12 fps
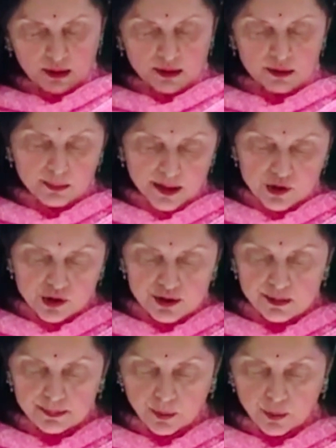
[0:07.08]
The measures
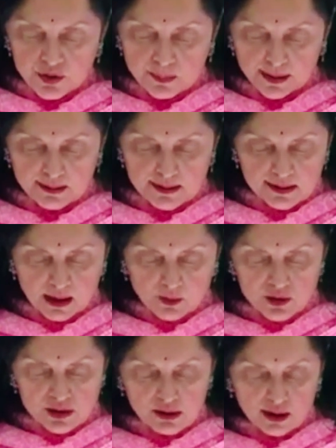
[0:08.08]
imposed by this
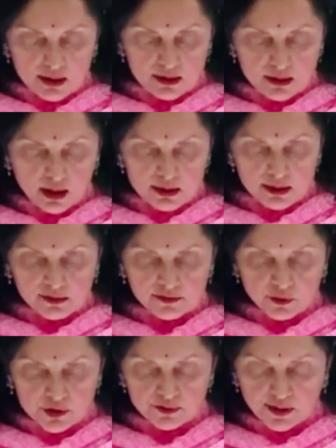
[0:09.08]
Council under Article
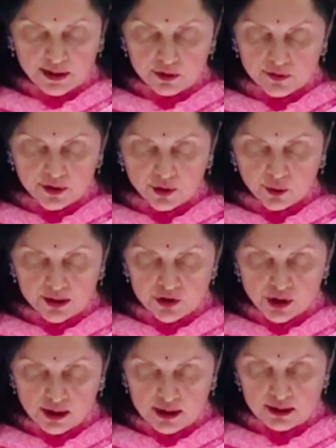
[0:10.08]
41 of the UN
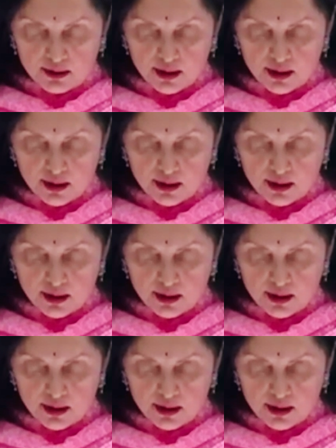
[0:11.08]
Charter